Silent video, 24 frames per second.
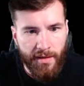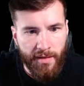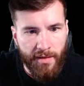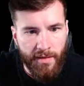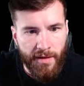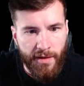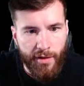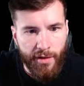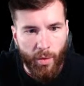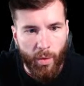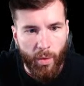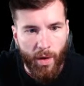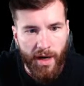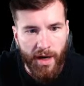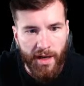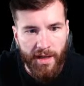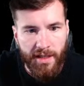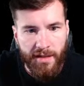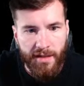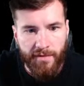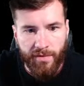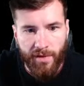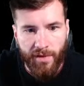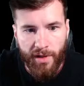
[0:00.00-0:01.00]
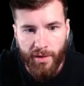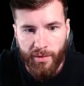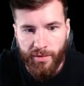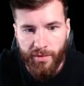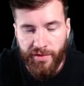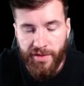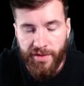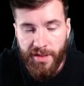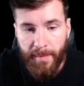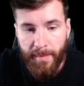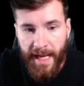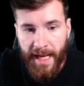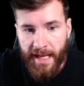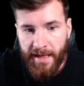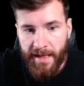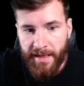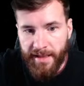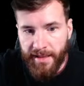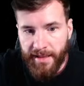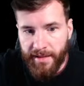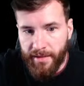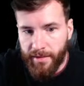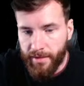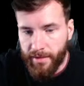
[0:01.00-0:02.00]
the quantity of loans
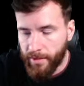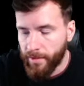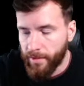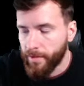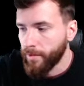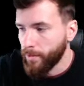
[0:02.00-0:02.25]
demanded